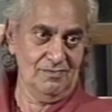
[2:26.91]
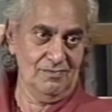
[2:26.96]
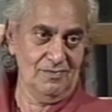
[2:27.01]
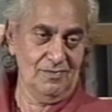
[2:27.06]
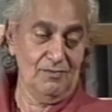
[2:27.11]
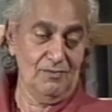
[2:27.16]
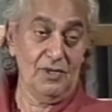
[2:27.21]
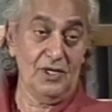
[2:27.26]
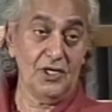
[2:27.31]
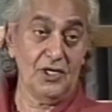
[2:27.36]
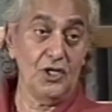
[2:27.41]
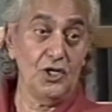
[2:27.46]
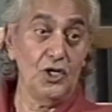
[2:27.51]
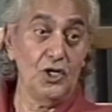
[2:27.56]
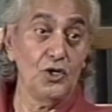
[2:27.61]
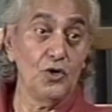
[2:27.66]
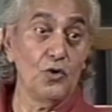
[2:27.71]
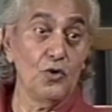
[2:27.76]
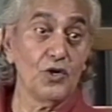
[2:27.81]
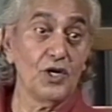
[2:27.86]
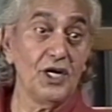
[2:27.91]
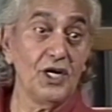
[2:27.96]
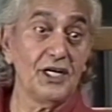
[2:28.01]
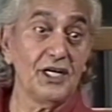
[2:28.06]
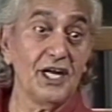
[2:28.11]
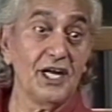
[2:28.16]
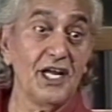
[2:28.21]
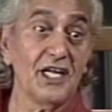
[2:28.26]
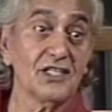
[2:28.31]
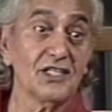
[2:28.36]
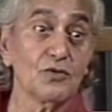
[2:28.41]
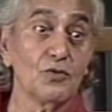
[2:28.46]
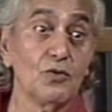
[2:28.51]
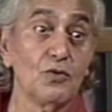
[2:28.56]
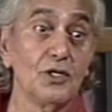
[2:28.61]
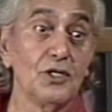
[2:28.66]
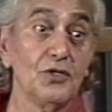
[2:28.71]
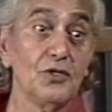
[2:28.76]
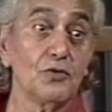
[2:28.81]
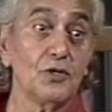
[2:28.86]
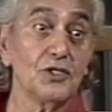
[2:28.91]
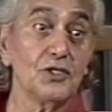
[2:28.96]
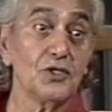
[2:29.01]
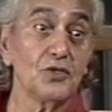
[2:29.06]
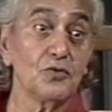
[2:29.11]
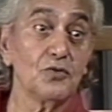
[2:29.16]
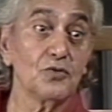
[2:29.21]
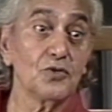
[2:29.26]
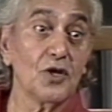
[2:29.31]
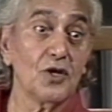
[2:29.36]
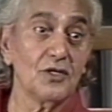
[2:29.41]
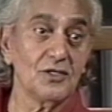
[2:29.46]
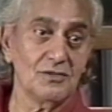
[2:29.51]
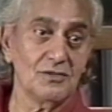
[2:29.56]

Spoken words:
But a yogi takes only 22,000.